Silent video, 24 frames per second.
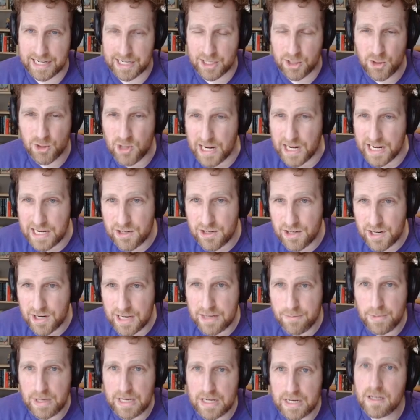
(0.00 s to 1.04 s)
Exchange
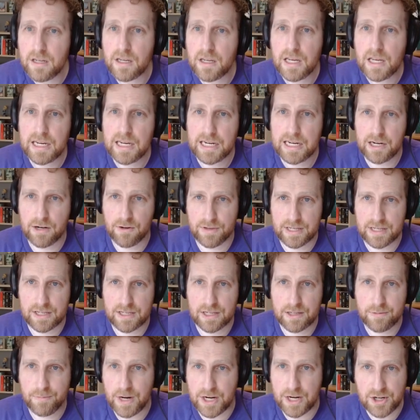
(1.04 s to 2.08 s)
admin. Here, this
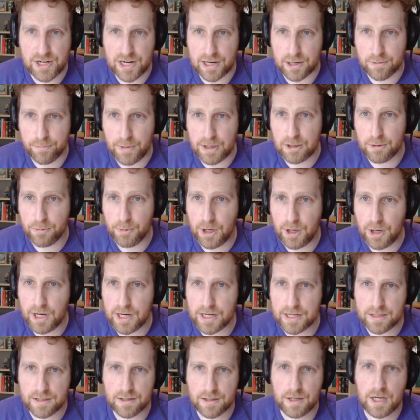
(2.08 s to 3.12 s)
is my shared
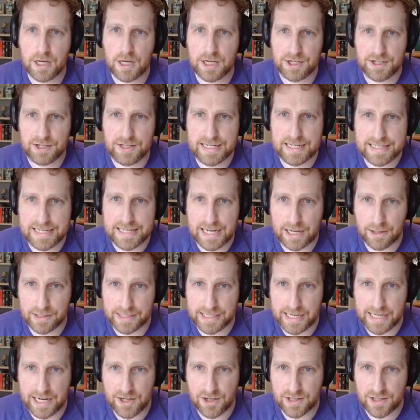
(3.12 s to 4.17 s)
mailbox. You need
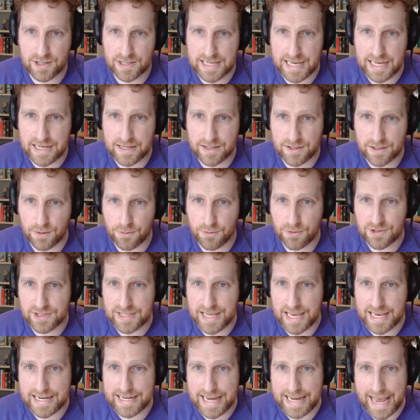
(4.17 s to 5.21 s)
delegation set, so
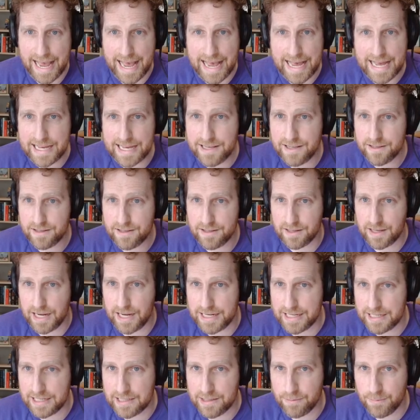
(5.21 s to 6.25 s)
send as,
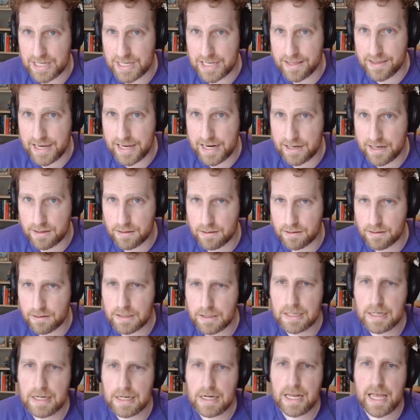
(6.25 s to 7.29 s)
I need to be in there.
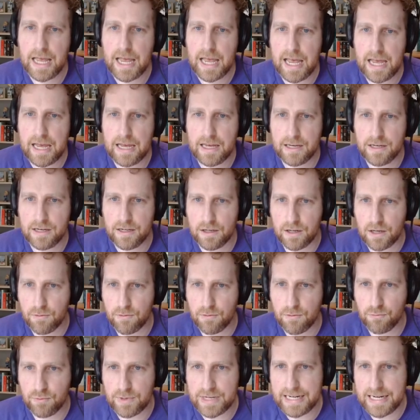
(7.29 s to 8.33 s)
And
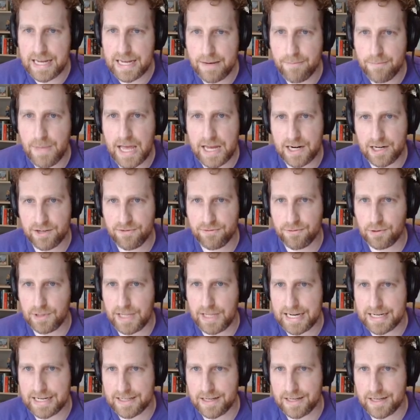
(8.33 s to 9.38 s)
read and manage
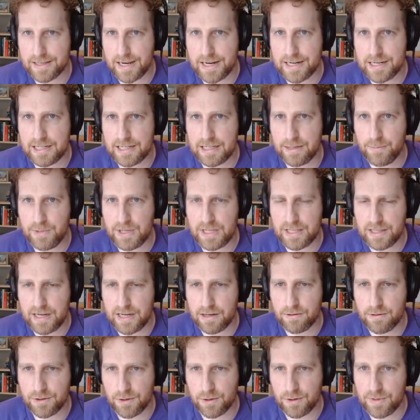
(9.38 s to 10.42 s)
full access, I need to be in
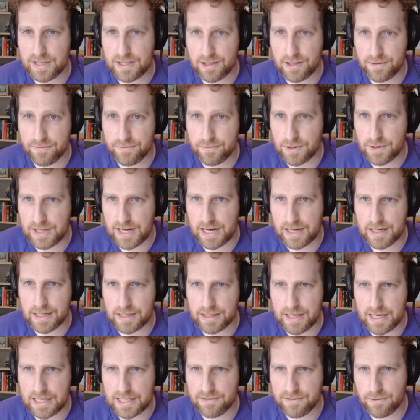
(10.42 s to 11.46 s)
there. So this is for
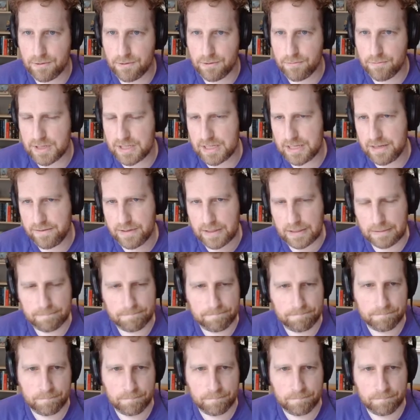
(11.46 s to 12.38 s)
sending, that's for receiving.